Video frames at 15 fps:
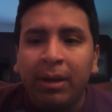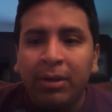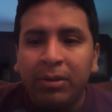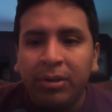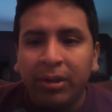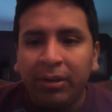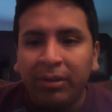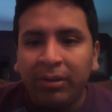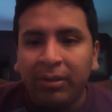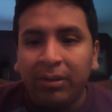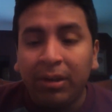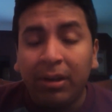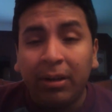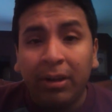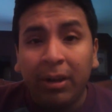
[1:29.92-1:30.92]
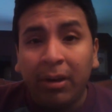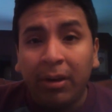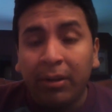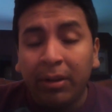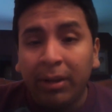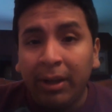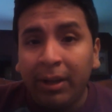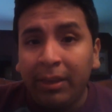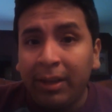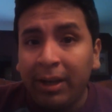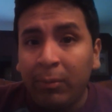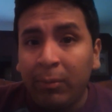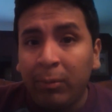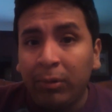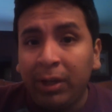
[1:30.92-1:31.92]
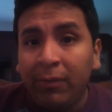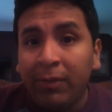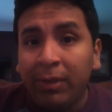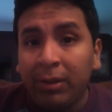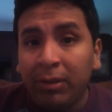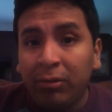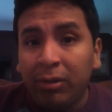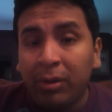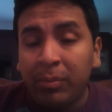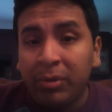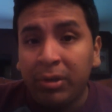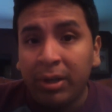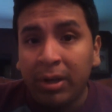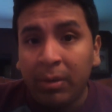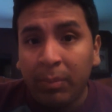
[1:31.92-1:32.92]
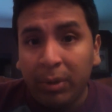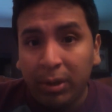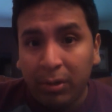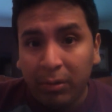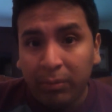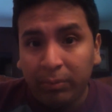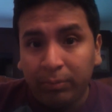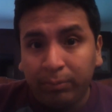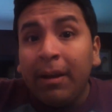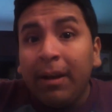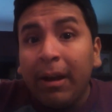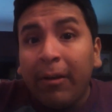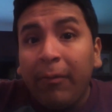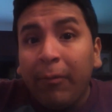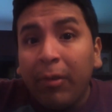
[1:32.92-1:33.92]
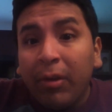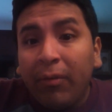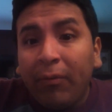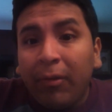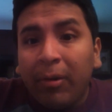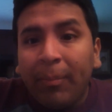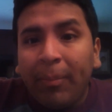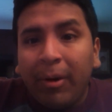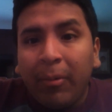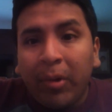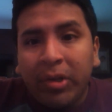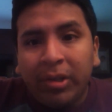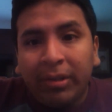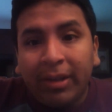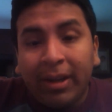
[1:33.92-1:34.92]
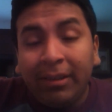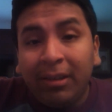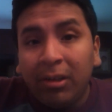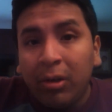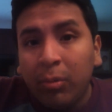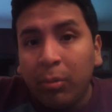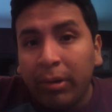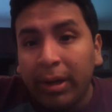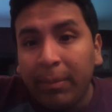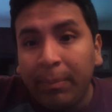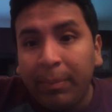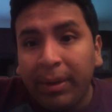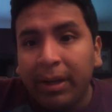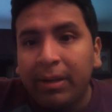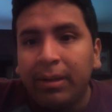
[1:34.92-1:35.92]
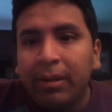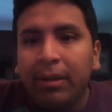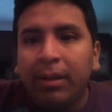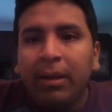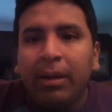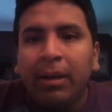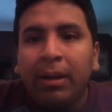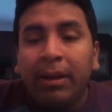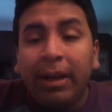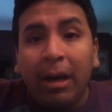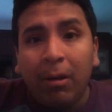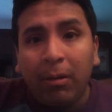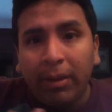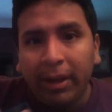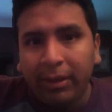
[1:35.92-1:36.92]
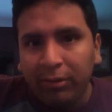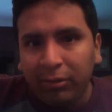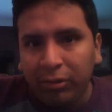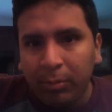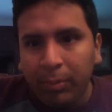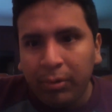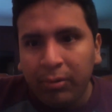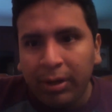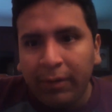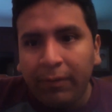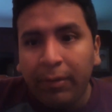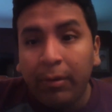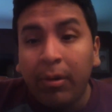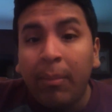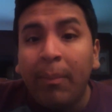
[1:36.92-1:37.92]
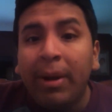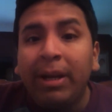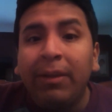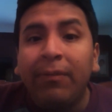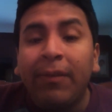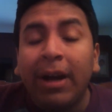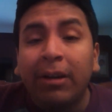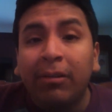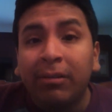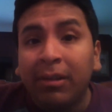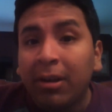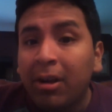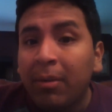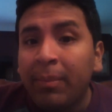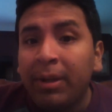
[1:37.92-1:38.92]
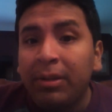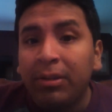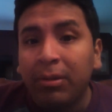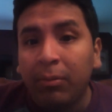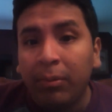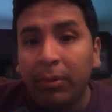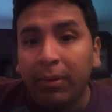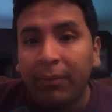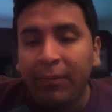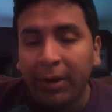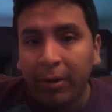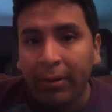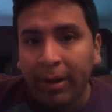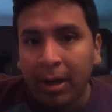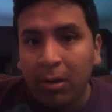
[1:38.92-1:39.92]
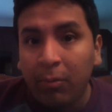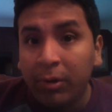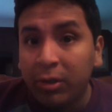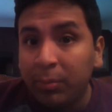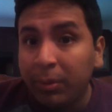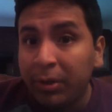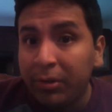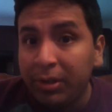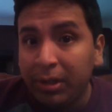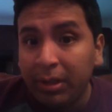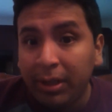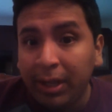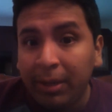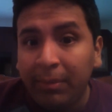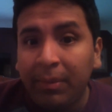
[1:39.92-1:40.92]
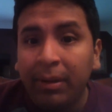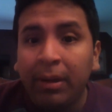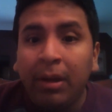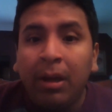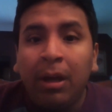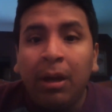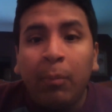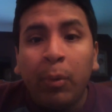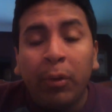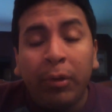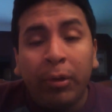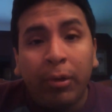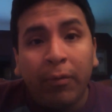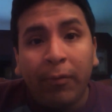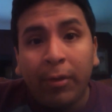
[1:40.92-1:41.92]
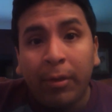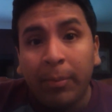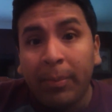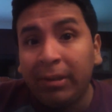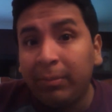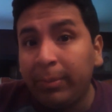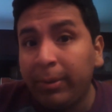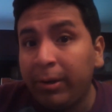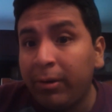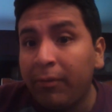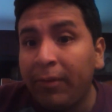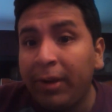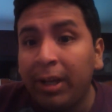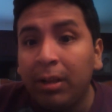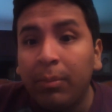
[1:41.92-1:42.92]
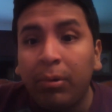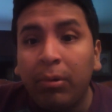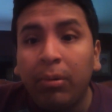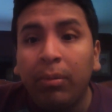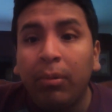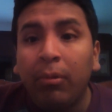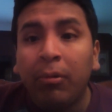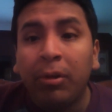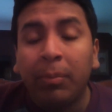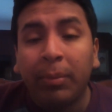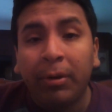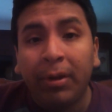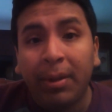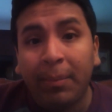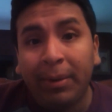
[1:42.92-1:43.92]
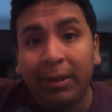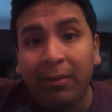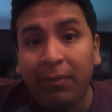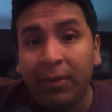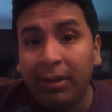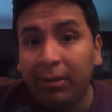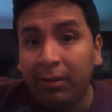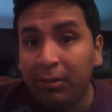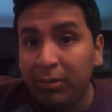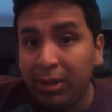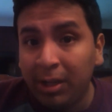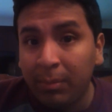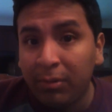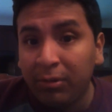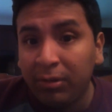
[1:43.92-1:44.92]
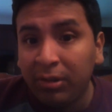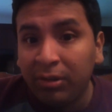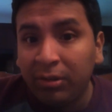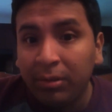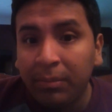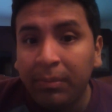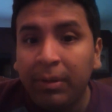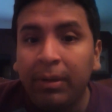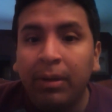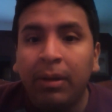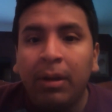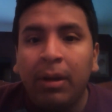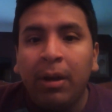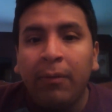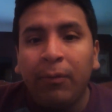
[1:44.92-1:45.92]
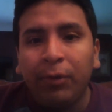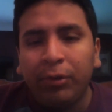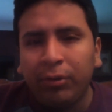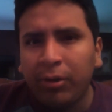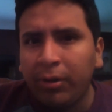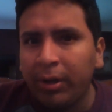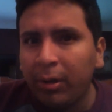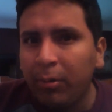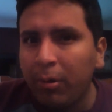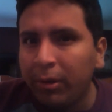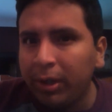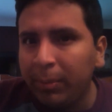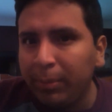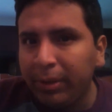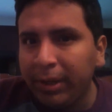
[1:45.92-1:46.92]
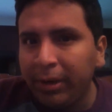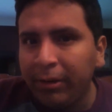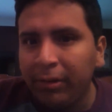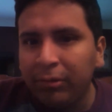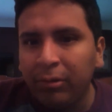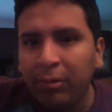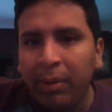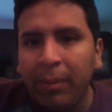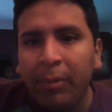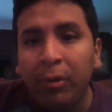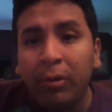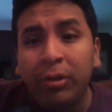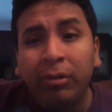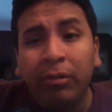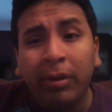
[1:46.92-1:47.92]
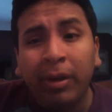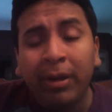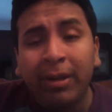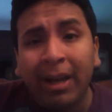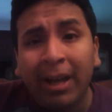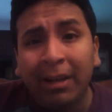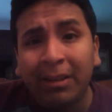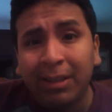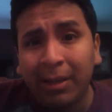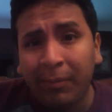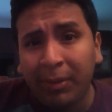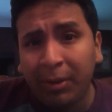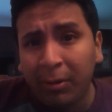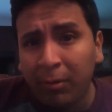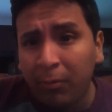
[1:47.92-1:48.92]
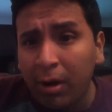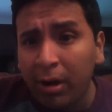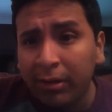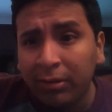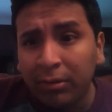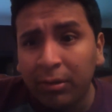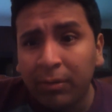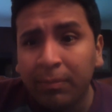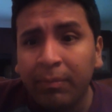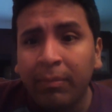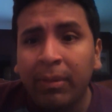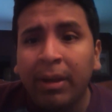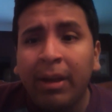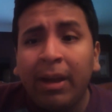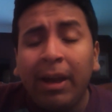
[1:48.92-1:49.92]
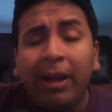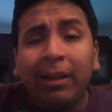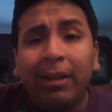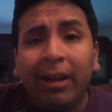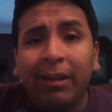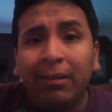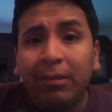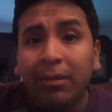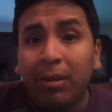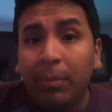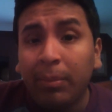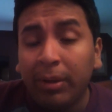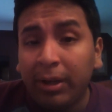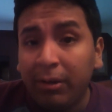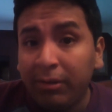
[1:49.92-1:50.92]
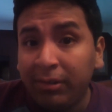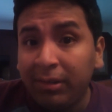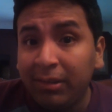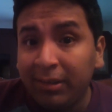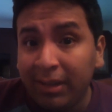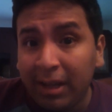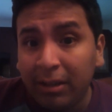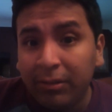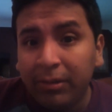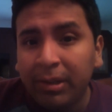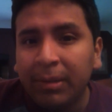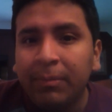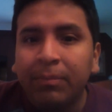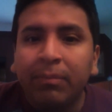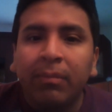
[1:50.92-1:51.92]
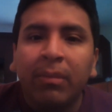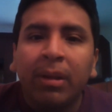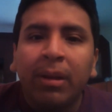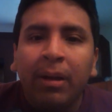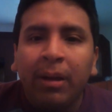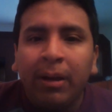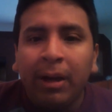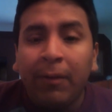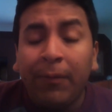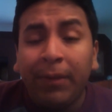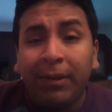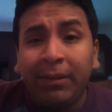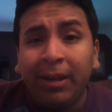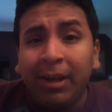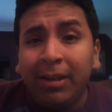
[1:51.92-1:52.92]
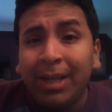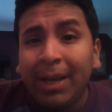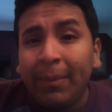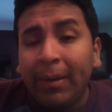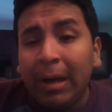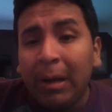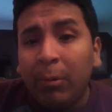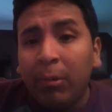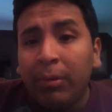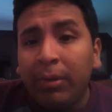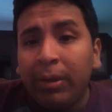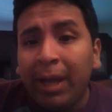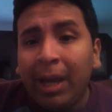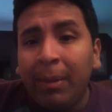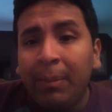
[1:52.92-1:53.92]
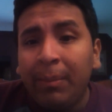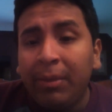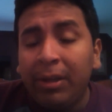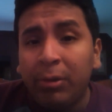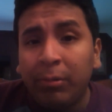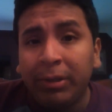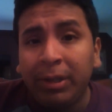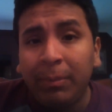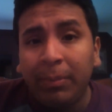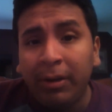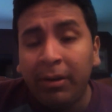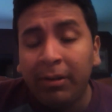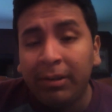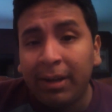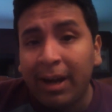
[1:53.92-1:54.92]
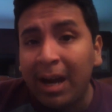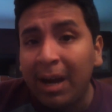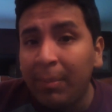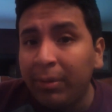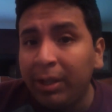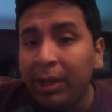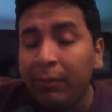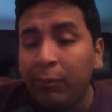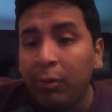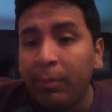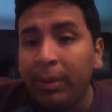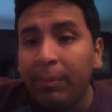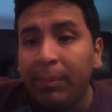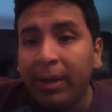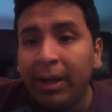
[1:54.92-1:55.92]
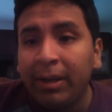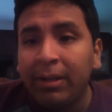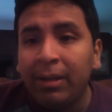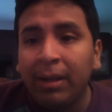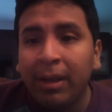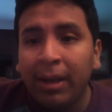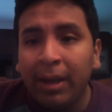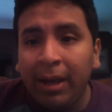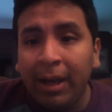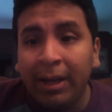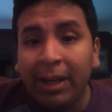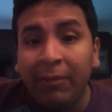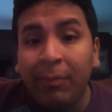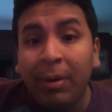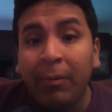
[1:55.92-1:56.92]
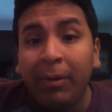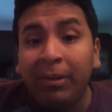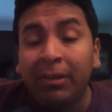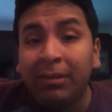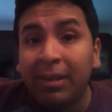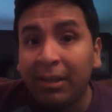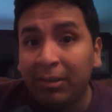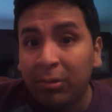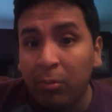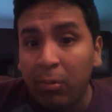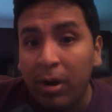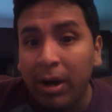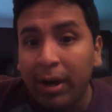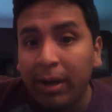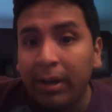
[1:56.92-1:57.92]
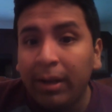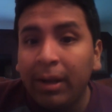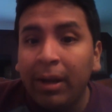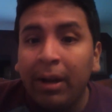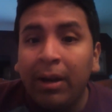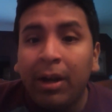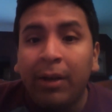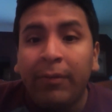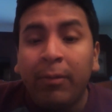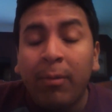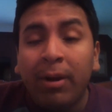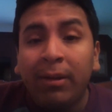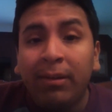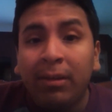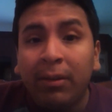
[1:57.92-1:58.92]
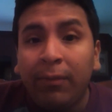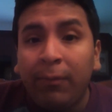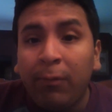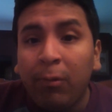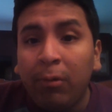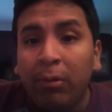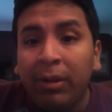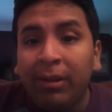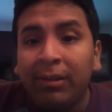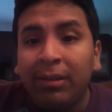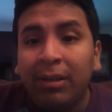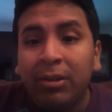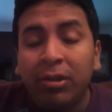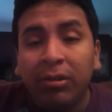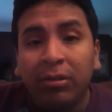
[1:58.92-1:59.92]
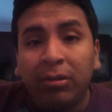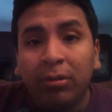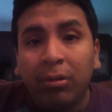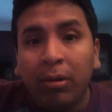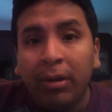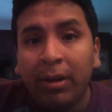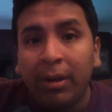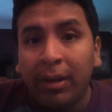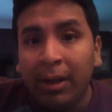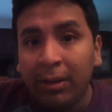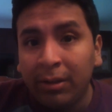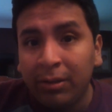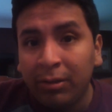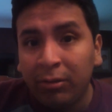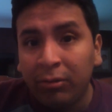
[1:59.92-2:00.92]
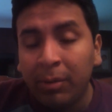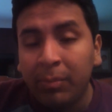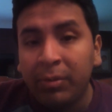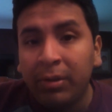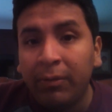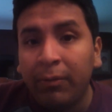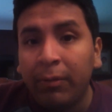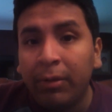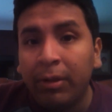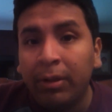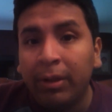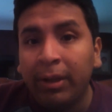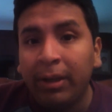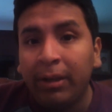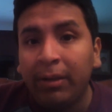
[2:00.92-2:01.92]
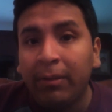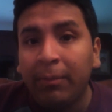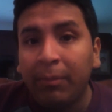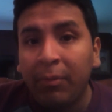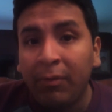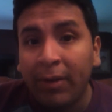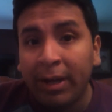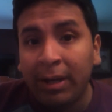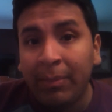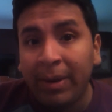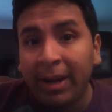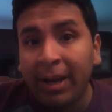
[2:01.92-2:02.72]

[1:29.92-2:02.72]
just click on the link that I will leave in the description down below. Now for the fun part, which is guessing who will get picked. Now, like the Super Draft, there are many factors that come into figuring out which player to claim, whether you go for the best player available or the player that best fits your team or system, for starting quality players, or maybe you're just looking to add depth to your roster. And lastly, the player's salary. Now, for the sake of time, I will name the 20 players that I believe will be picked and give my reasons as to why. Now, if you want to see the full list, then just look in the description for the link provided by